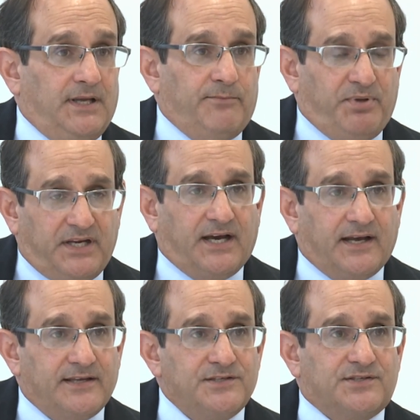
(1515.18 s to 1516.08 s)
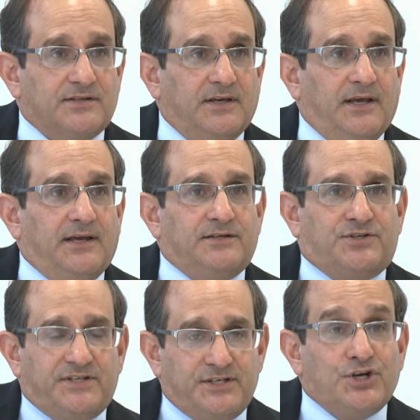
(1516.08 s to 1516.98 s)
because
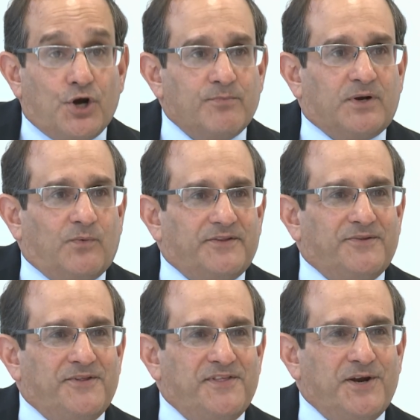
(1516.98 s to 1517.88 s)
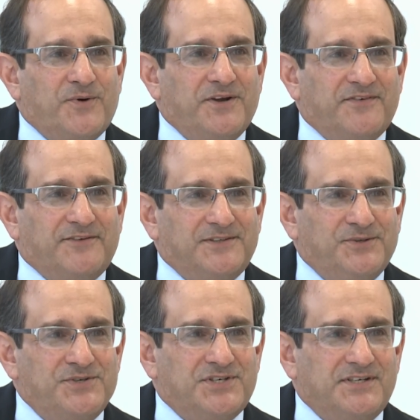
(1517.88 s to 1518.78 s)
to determine whether the theory of
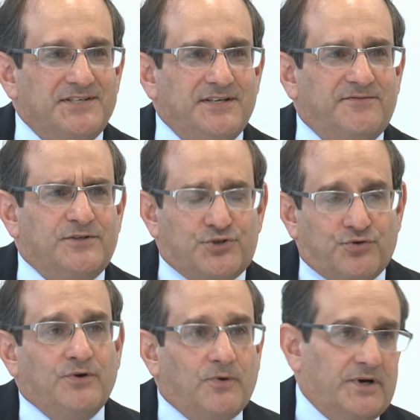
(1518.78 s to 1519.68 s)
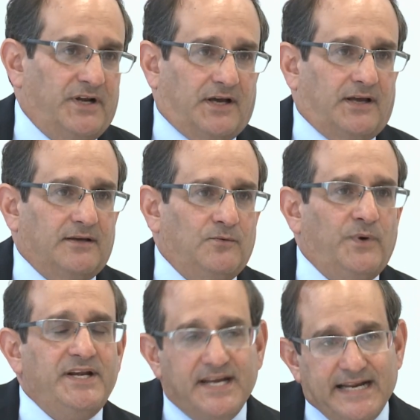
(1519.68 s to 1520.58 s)
evolution is even true or not,
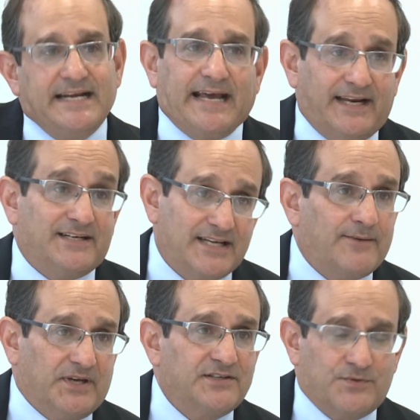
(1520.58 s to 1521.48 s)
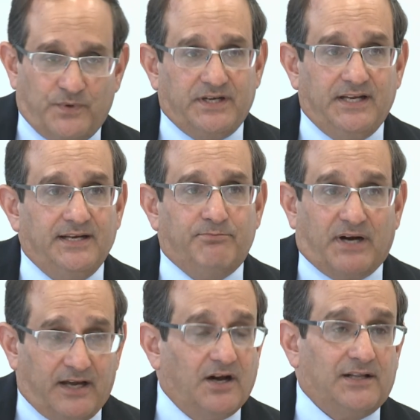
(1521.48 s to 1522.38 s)
we need academics, we need
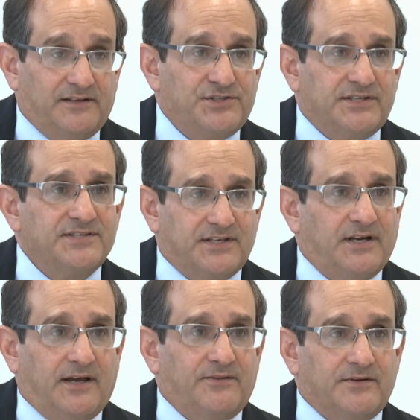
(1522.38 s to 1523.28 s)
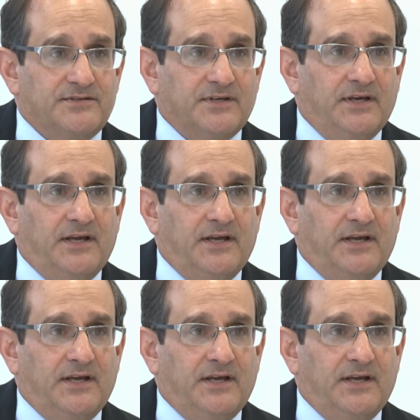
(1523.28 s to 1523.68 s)
biologists and others